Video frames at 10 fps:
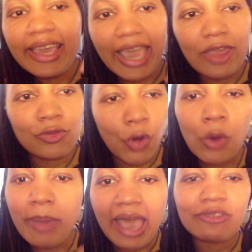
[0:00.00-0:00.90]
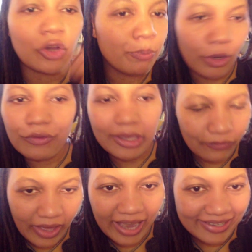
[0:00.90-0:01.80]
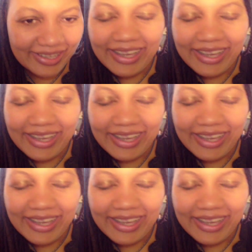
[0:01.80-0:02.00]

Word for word: And throwbacks are perfectly fine.